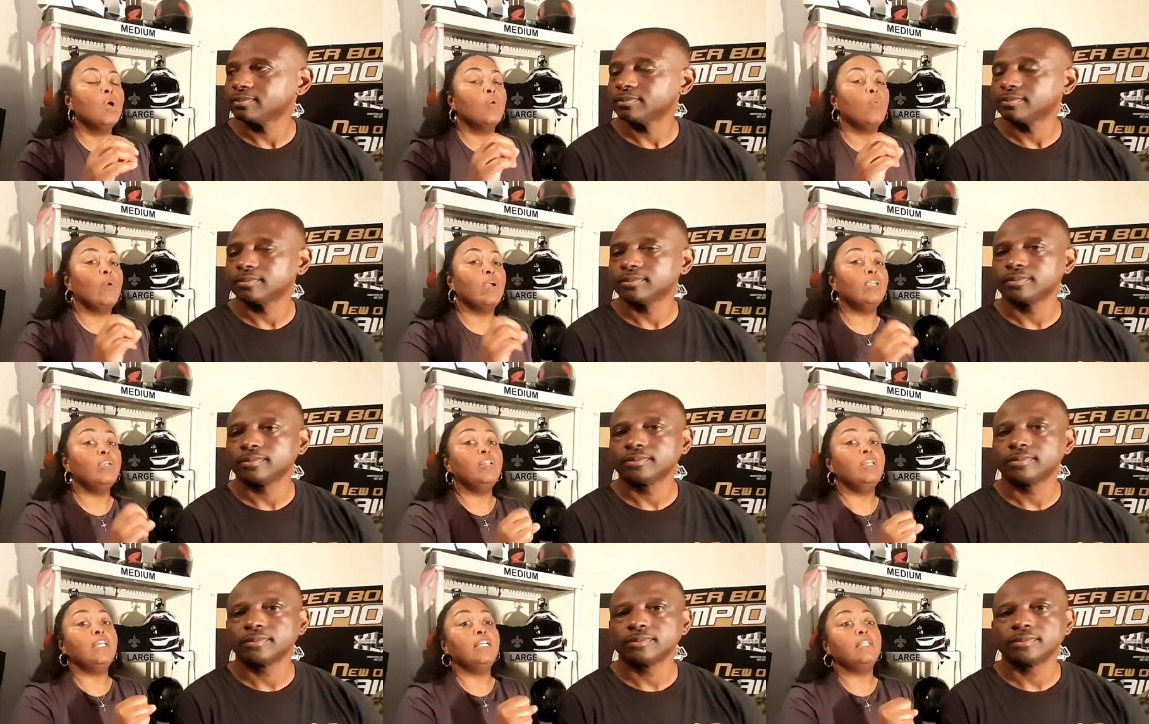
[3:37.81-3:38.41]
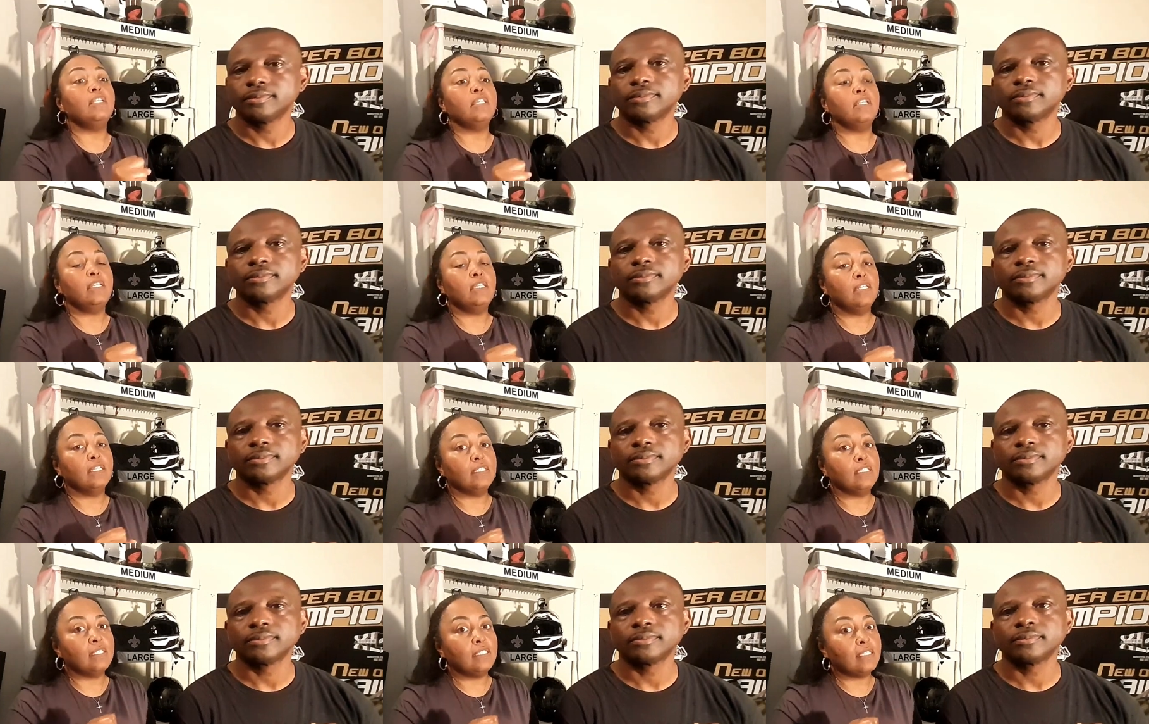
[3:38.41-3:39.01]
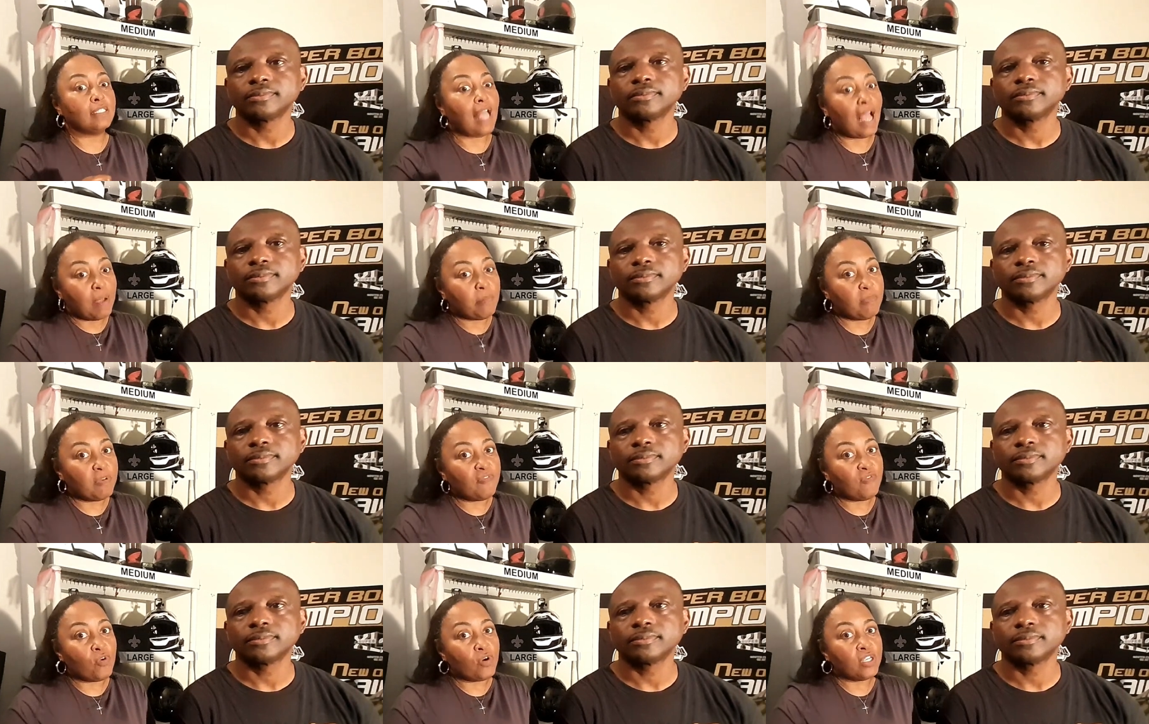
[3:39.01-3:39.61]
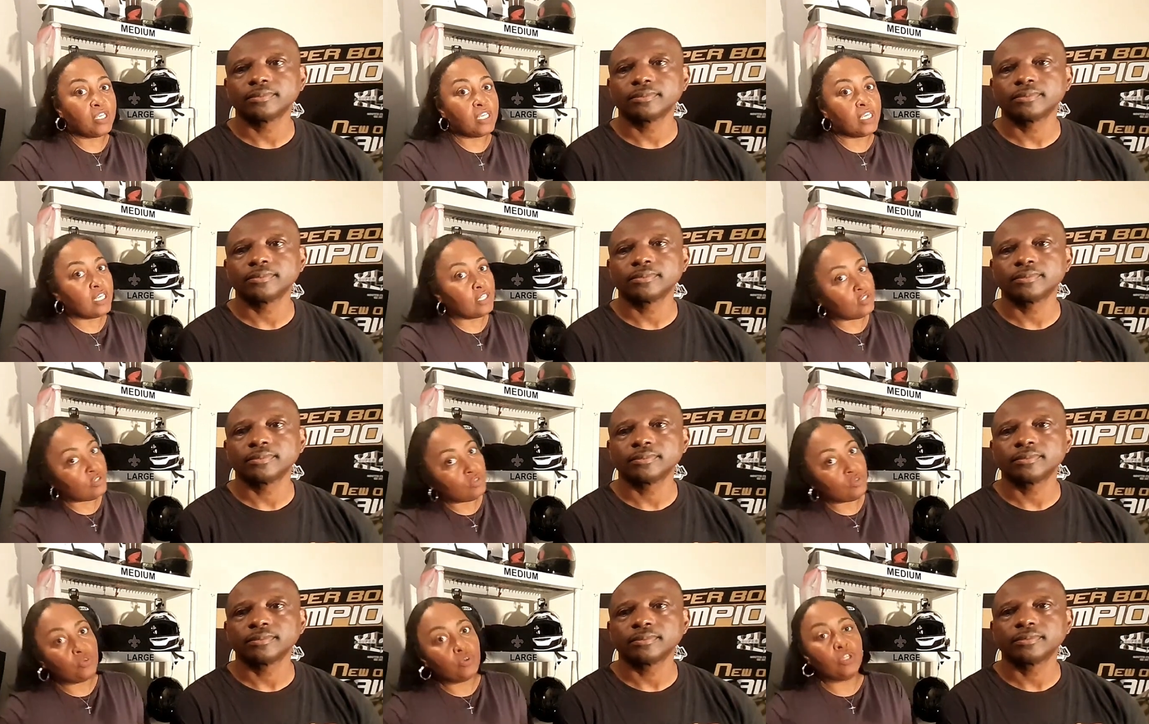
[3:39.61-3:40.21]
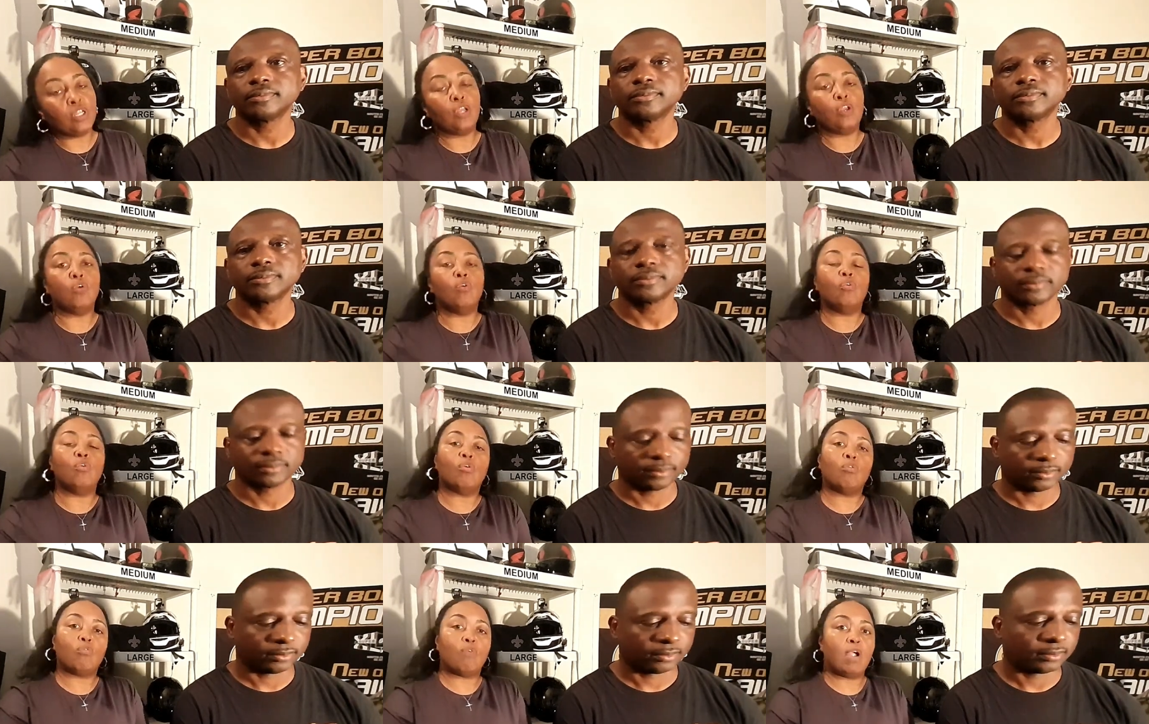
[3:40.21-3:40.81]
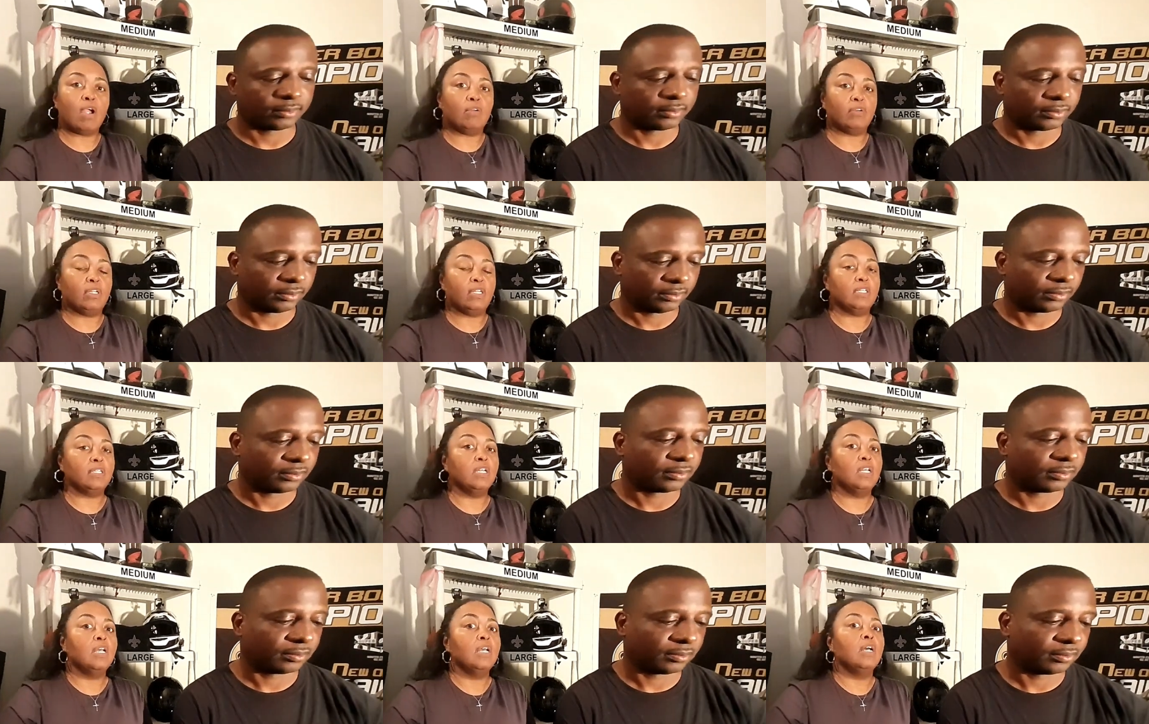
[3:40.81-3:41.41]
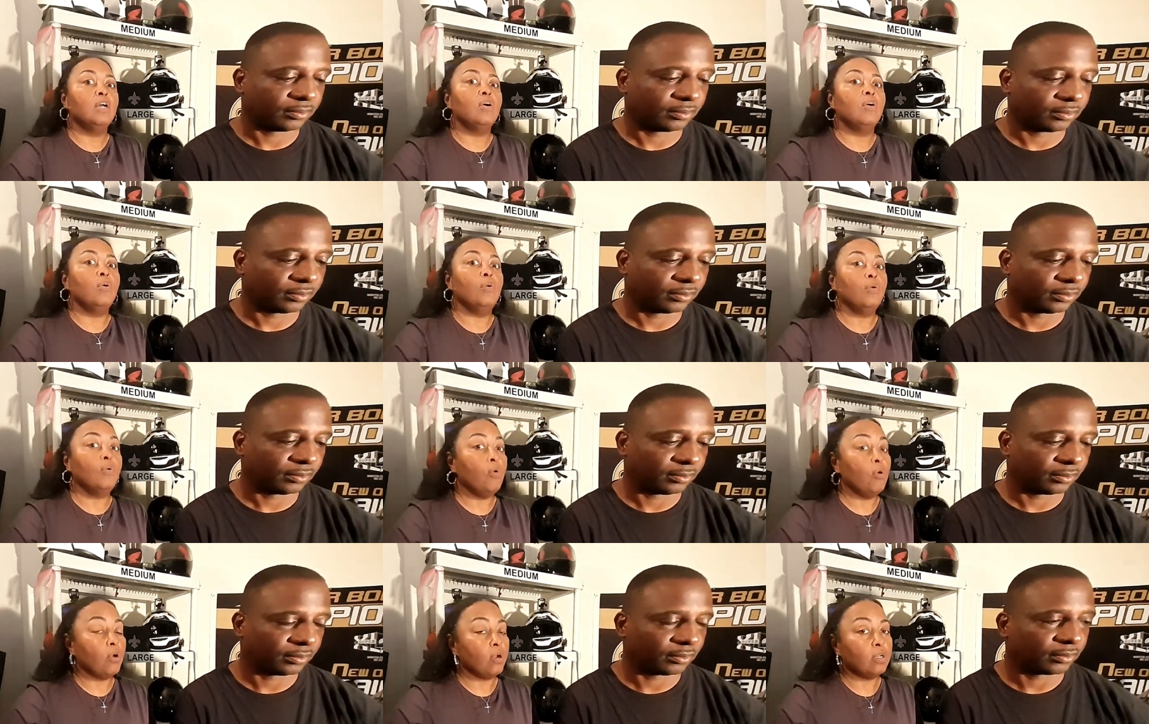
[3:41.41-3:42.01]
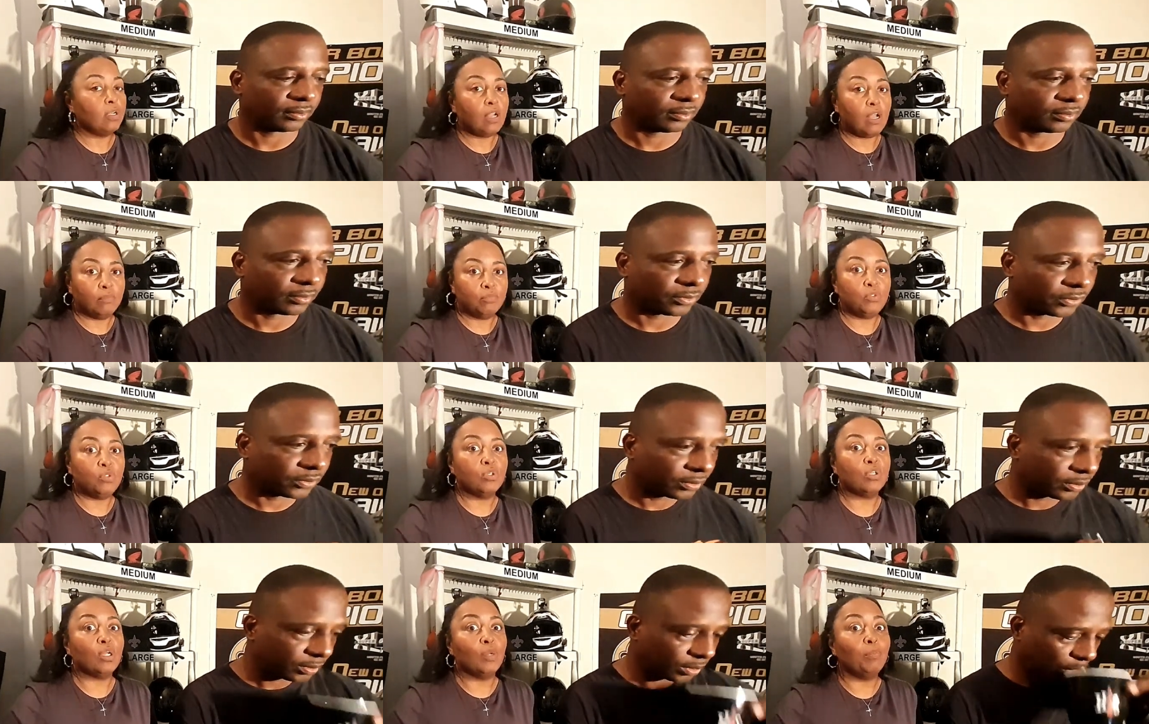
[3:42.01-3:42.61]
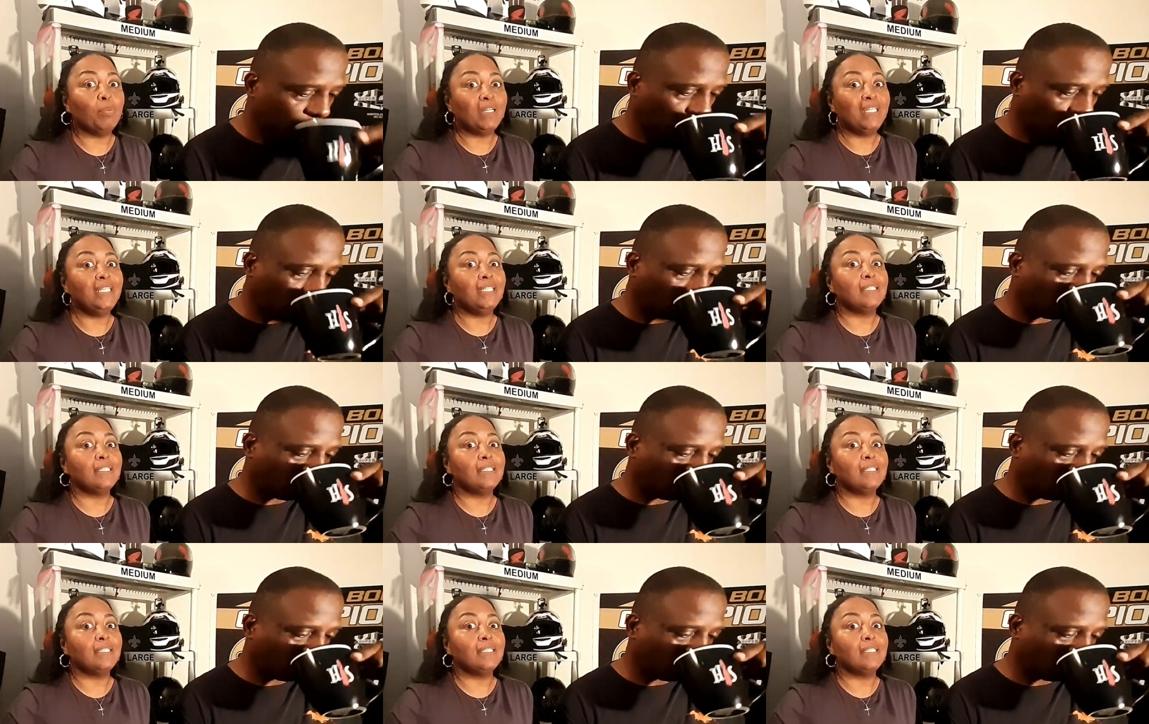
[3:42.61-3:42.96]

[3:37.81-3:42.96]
Speaker 1: where you need to either stop before you get to it and go around it or come to a complete